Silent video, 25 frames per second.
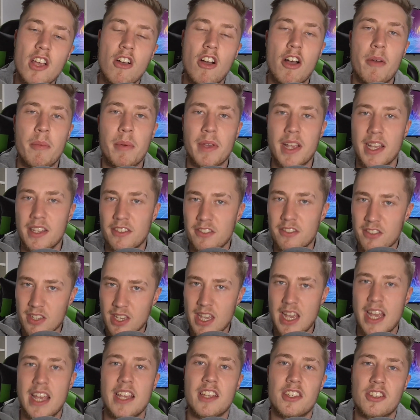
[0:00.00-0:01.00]
go up
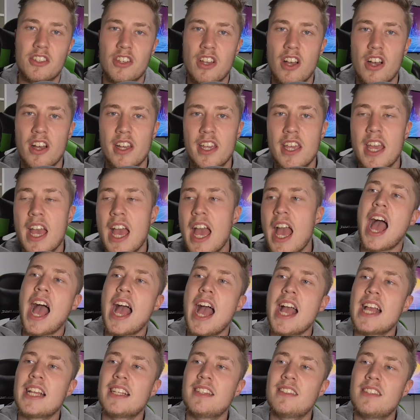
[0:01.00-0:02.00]
against KSI
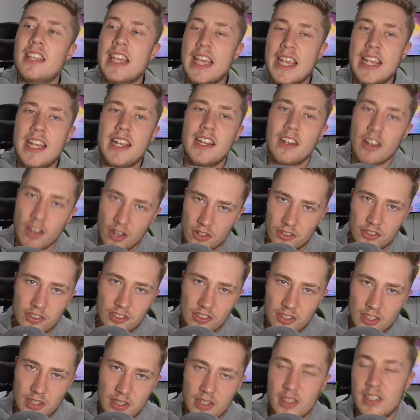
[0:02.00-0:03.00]
and he
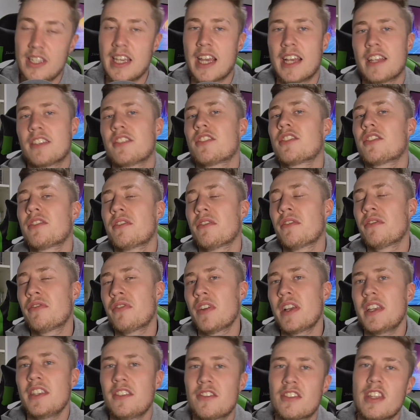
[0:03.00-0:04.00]
lost. Yes,
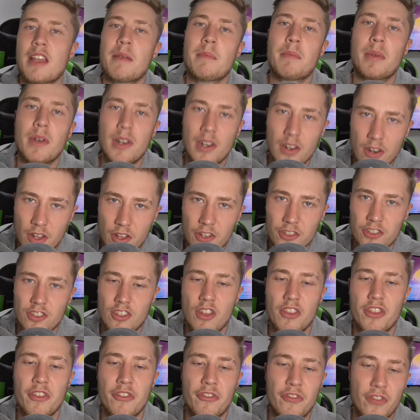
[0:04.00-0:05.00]
FaZe Temperrr
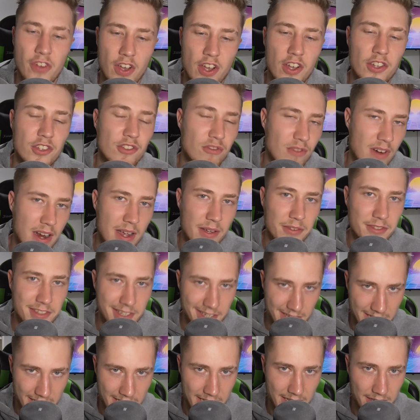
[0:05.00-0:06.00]
lost on the first
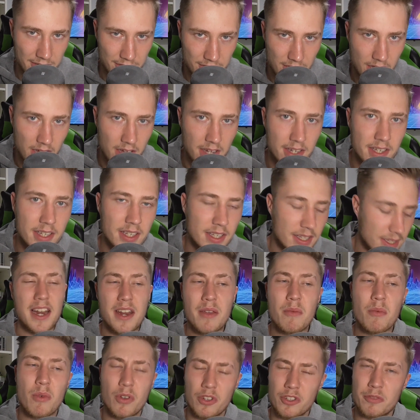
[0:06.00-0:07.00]
round to KSI
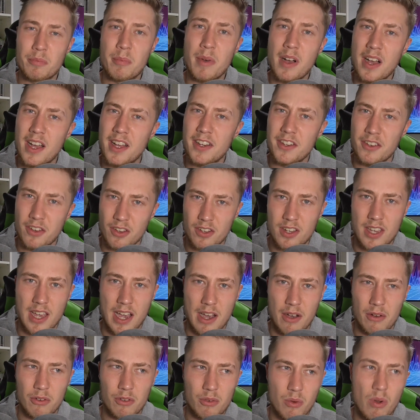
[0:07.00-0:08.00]
and it was by a
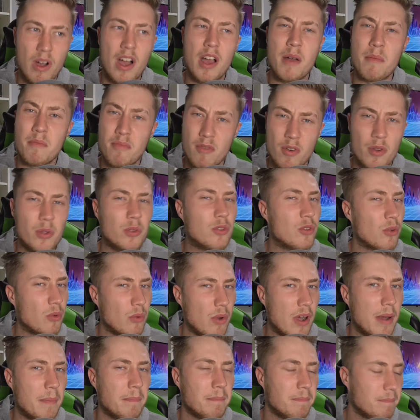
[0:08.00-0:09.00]
knockout, quite a brutal
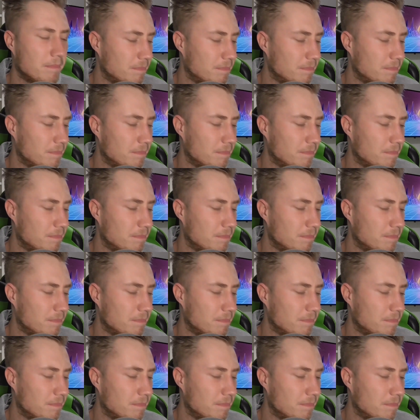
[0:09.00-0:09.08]
one.